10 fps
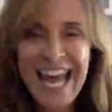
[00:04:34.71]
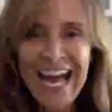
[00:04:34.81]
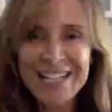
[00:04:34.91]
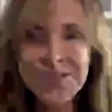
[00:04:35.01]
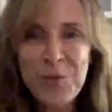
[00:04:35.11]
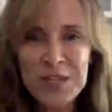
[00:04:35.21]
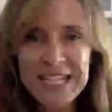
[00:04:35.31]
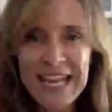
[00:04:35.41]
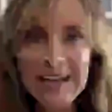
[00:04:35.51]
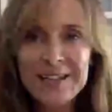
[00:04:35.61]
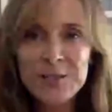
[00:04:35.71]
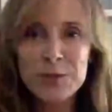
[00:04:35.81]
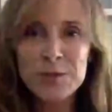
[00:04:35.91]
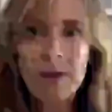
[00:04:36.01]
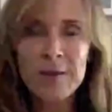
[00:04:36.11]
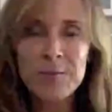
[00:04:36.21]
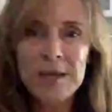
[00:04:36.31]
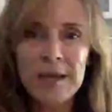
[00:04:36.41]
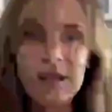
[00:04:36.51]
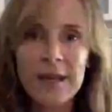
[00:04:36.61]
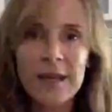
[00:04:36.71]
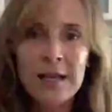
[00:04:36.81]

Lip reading: as to what the answers might be.